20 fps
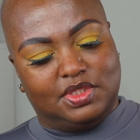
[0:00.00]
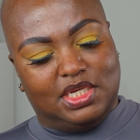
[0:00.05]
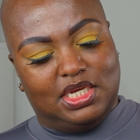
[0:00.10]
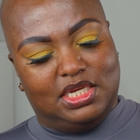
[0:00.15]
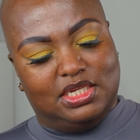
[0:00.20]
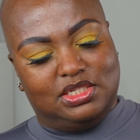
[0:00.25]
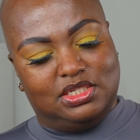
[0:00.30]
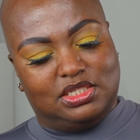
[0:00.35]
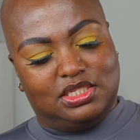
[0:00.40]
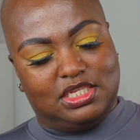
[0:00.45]

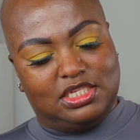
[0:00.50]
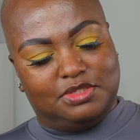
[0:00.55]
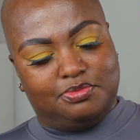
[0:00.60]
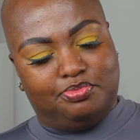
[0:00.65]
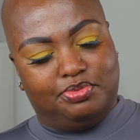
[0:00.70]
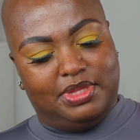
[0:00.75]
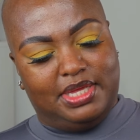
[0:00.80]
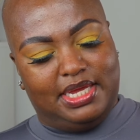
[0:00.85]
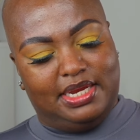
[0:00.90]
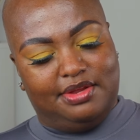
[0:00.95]
It just says
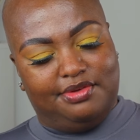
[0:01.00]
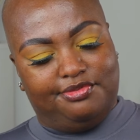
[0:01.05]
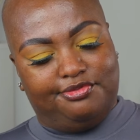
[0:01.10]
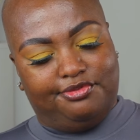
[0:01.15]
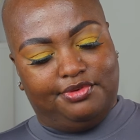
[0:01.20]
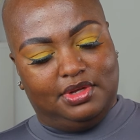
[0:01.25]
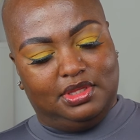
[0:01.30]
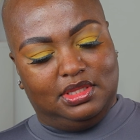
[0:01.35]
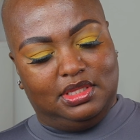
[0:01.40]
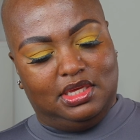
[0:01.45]
planet
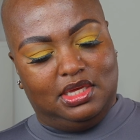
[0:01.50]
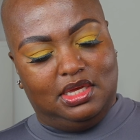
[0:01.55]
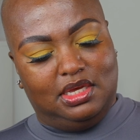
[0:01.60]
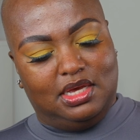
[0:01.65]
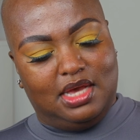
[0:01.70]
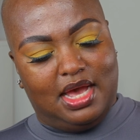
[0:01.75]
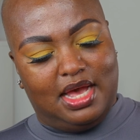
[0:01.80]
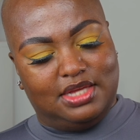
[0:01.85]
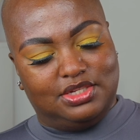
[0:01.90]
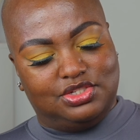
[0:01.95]
friendly,
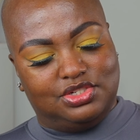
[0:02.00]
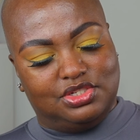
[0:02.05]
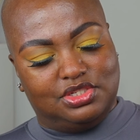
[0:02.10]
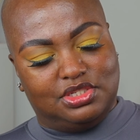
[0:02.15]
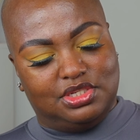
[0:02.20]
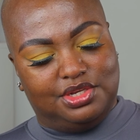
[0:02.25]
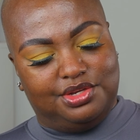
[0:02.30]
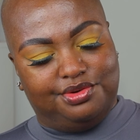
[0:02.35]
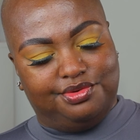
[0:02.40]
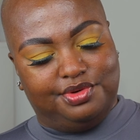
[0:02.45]
conscious
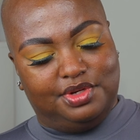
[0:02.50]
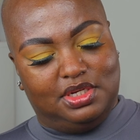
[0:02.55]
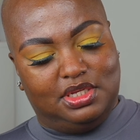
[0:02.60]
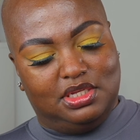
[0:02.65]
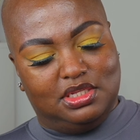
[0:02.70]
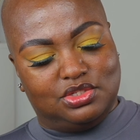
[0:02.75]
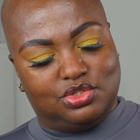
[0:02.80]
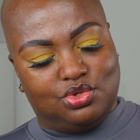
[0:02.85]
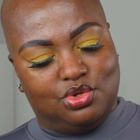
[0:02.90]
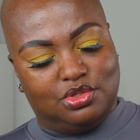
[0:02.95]

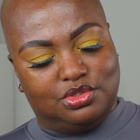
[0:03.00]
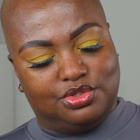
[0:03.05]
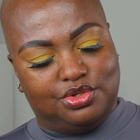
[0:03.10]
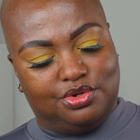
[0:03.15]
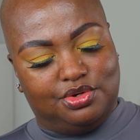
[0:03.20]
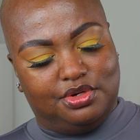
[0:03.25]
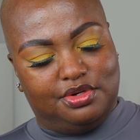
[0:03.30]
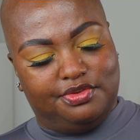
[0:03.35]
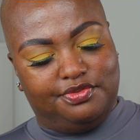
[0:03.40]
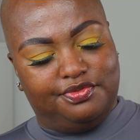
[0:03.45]
ingredients,
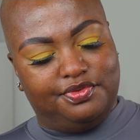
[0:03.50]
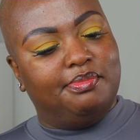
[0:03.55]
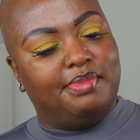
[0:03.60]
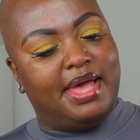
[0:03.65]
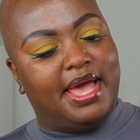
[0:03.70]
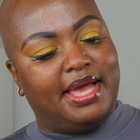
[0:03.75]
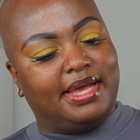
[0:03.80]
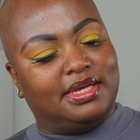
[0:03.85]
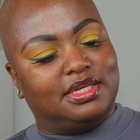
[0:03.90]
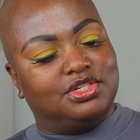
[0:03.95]
alternative
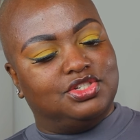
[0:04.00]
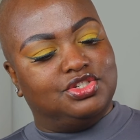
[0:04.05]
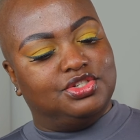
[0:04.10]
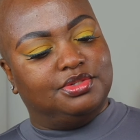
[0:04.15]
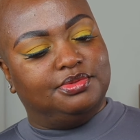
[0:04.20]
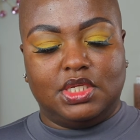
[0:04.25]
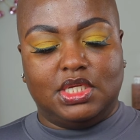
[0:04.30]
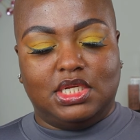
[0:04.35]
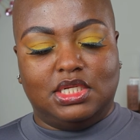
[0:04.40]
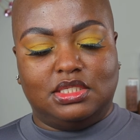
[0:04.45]

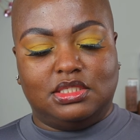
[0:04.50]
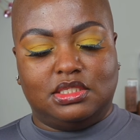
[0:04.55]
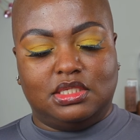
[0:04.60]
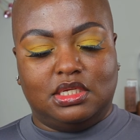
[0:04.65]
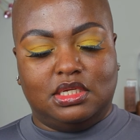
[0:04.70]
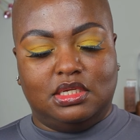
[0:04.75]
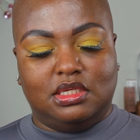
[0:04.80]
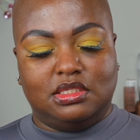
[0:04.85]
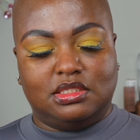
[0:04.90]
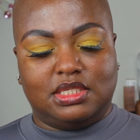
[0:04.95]
packaging. It
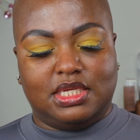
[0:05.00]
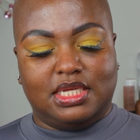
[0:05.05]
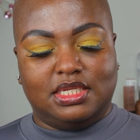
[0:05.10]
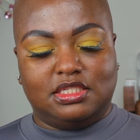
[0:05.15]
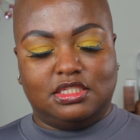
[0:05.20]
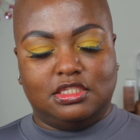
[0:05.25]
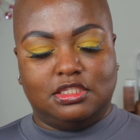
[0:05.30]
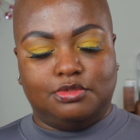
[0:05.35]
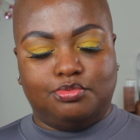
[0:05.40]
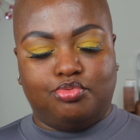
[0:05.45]
says
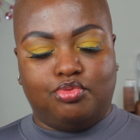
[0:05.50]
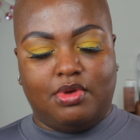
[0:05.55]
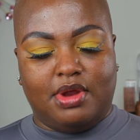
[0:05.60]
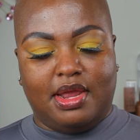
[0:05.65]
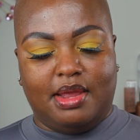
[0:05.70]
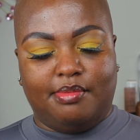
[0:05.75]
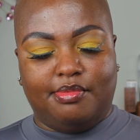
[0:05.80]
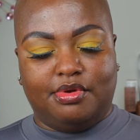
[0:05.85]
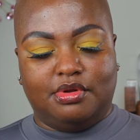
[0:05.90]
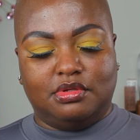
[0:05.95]
essence
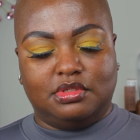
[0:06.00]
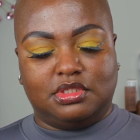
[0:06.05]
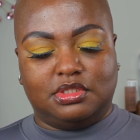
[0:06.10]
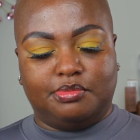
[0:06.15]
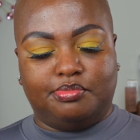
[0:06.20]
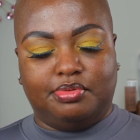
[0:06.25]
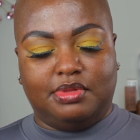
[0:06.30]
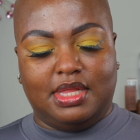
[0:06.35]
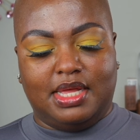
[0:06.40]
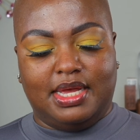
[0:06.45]
primer
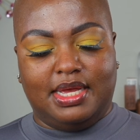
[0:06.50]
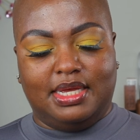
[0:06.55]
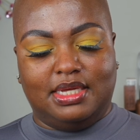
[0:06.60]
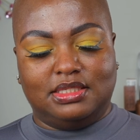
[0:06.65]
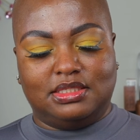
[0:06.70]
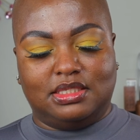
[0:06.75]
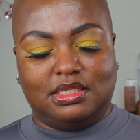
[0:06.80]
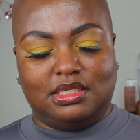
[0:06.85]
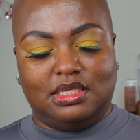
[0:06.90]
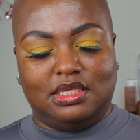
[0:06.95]

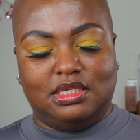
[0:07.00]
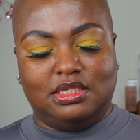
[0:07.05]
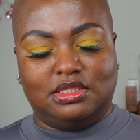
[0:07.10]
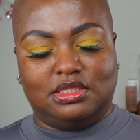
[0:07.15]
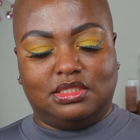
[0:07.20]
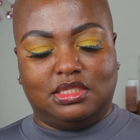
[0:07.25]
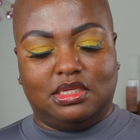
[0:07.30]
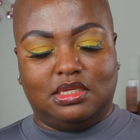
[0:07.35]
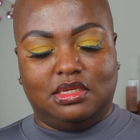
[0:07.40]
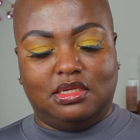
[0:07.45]
supplies an
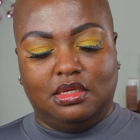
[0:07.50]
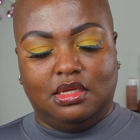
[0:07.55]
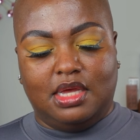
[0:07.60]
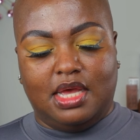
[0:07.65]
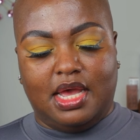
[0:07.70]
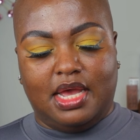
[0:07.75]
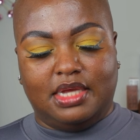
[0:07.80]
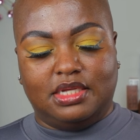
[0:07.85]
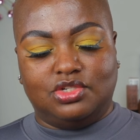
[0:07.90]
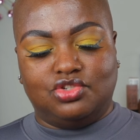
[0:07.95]
instant
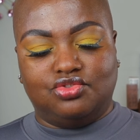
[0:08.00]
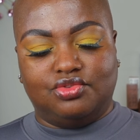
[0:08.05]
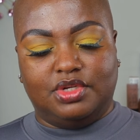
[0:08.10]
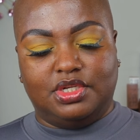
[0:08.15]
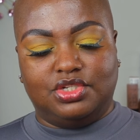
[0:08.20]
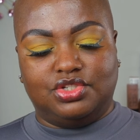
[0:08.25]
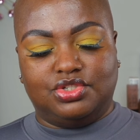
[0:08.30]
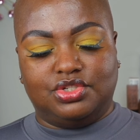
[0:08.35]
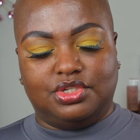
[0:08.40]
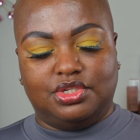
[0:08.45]

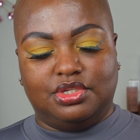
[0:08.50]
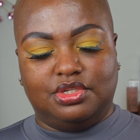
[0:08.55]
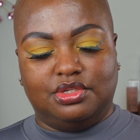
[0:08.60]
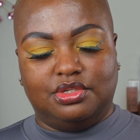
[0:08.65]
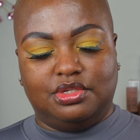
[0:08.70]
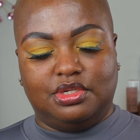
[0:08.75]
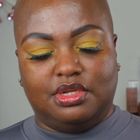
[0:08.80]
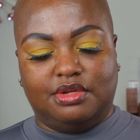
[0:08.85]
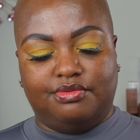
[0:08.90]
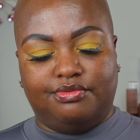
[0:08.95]

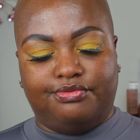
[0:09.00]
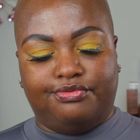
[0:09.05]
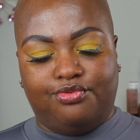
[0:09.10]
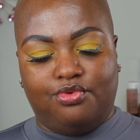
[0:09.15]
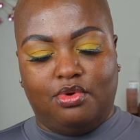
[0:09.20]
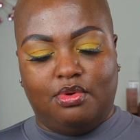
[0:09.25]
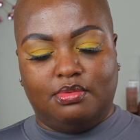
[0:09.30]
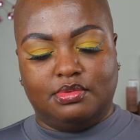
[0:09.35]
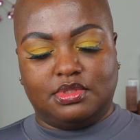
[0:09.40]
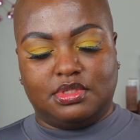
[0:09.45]
hydration and
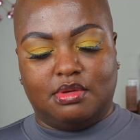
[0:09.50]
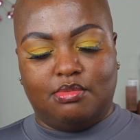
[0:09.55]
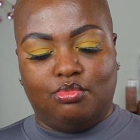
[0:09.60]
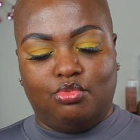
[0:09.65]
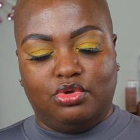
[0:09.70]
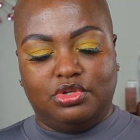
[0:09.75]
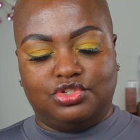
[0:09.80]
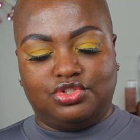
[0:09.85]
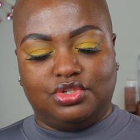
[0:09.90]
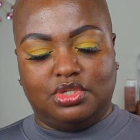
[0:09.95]
forms a
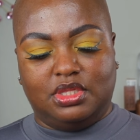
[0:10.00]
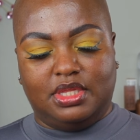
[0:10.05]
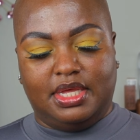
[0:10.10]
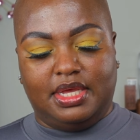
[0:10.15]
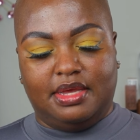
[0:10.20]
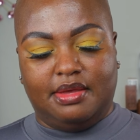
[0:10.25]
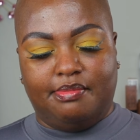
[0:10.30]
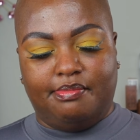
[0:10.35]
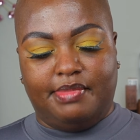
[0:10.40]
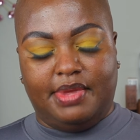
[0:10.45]
moisture
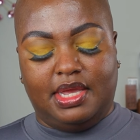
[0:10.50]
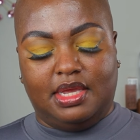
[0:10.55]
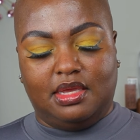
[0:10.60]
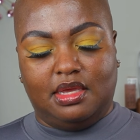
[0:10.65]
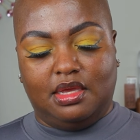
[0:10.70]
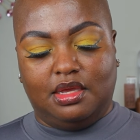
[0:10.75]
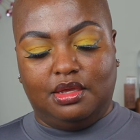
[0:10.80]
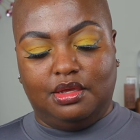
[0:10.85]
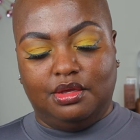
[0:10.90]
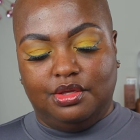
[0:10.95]
layer,
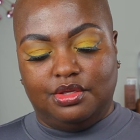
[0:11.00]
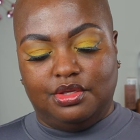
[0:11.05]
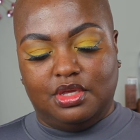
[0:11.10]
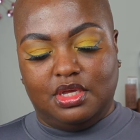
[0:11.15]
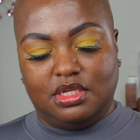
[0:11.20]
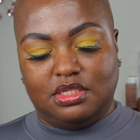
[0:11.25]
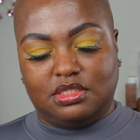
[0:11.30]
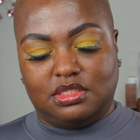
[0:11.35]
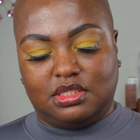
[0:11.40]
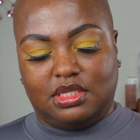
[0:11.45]
making
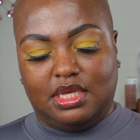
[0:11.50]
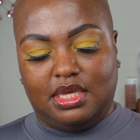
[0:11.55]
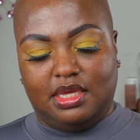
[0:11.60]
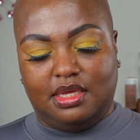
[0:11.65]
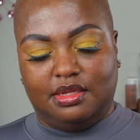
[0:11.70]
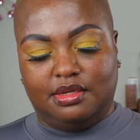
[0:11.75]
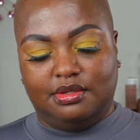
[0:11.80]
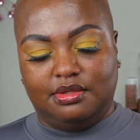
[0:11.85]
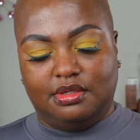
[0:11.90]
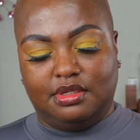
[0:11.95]
your
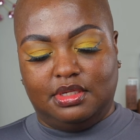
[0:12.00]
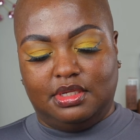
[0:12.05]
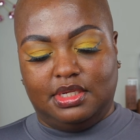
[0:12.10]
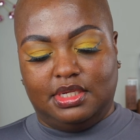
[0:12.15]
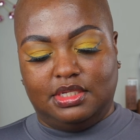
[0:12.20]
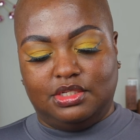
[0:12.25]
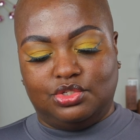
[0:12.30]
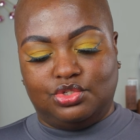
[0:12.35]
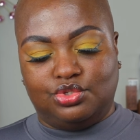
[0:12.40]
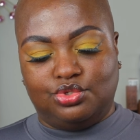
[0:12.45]
skin
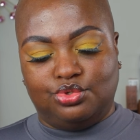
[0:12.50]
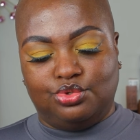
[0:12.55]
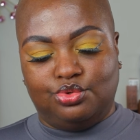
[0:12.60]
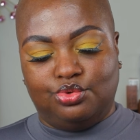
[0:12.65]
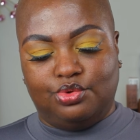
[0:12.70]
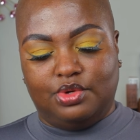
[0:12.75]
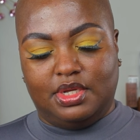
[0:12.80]
into